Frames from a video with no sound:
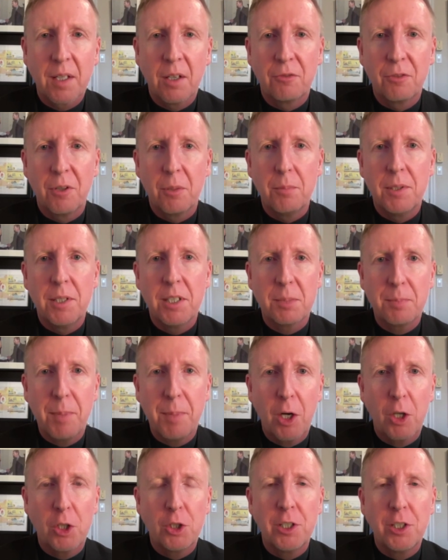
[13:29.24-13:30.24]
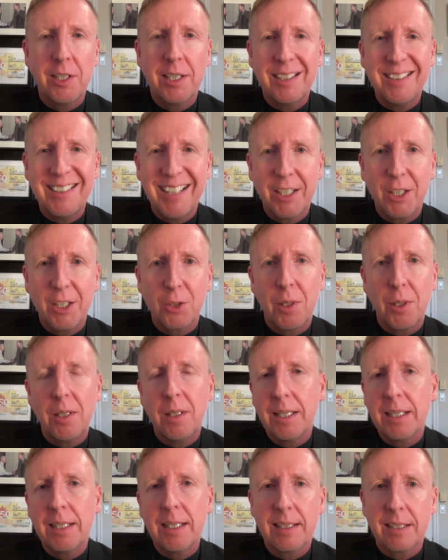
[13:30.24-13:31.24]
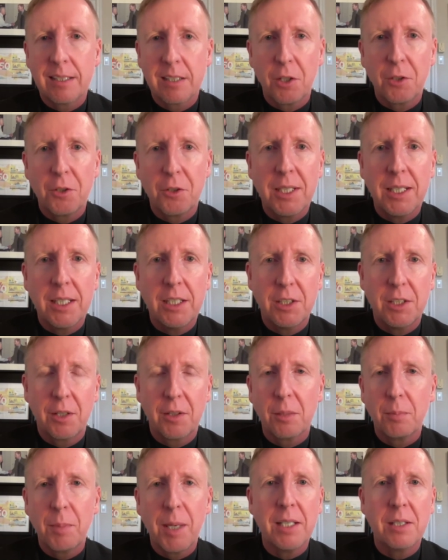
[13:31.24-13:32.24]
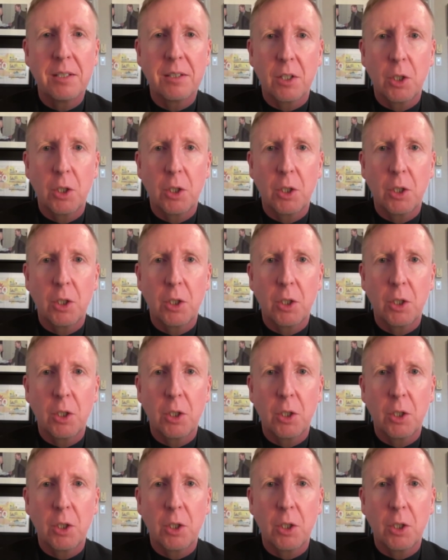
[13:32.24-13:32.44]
from disparaging and denigrating and insulting each other based